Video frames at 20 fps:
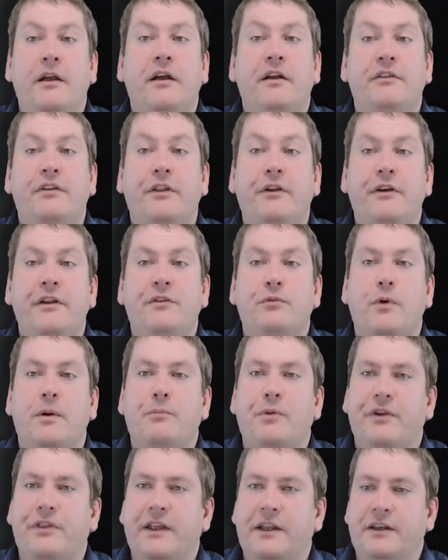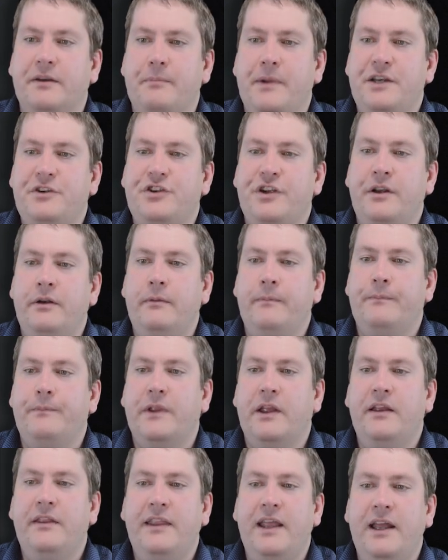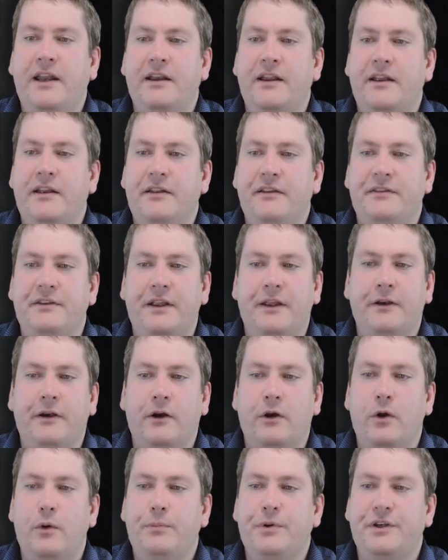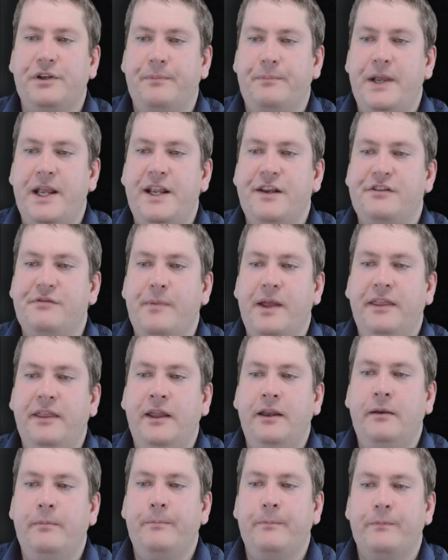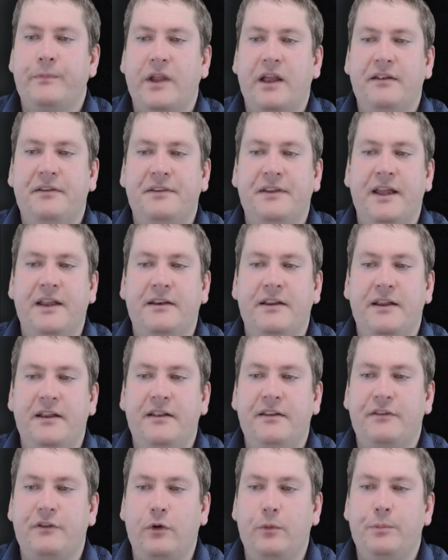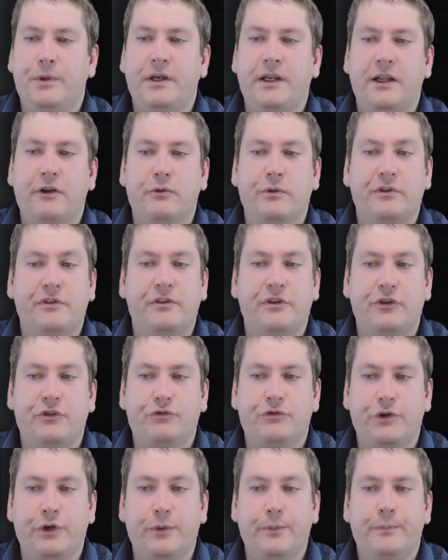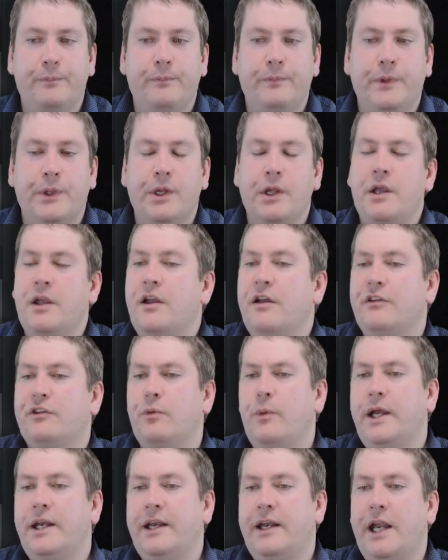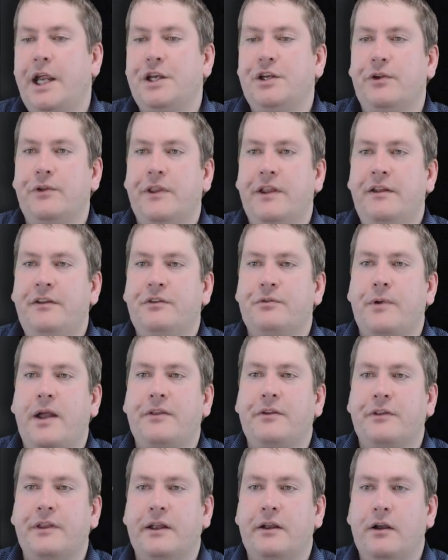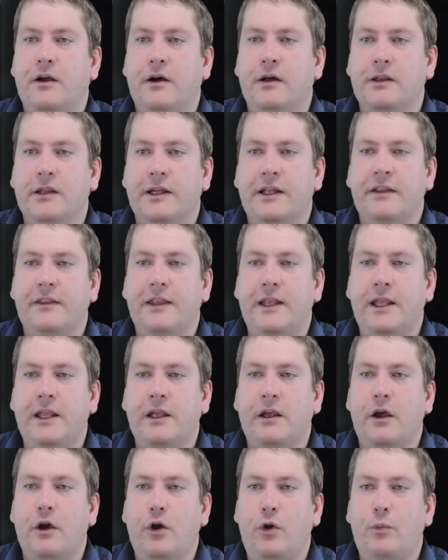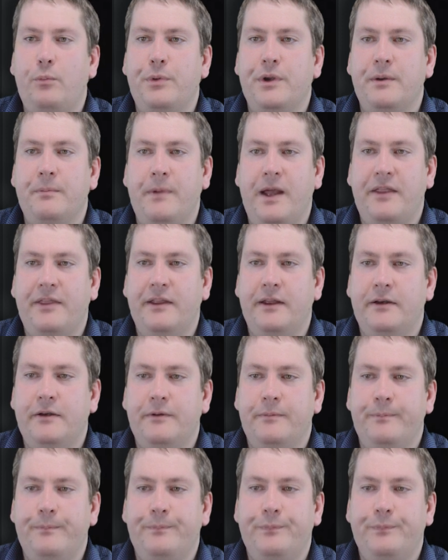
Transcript: So there is one more thing to mention, and that is in our open to page method, I set is open equals to true. So why did I do this rather than calling the open method?